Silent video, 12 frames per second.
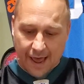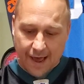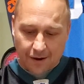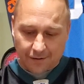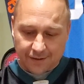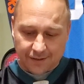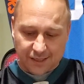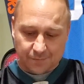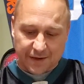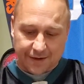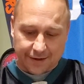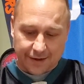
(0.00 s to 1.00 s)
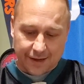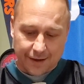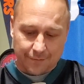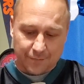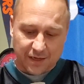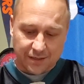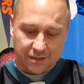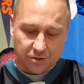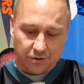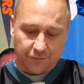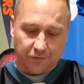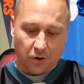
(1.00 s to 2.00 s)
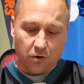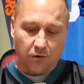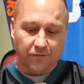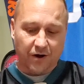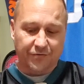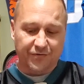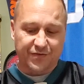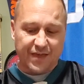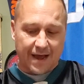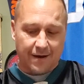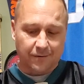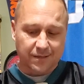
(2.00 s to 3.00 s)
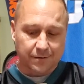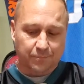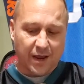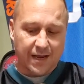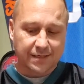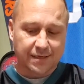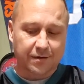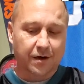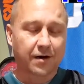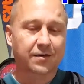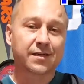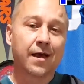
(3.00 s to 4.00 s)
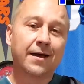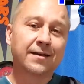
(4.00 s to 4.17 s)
Allen, speaking of him, he's threw for over 1,000 passing yards,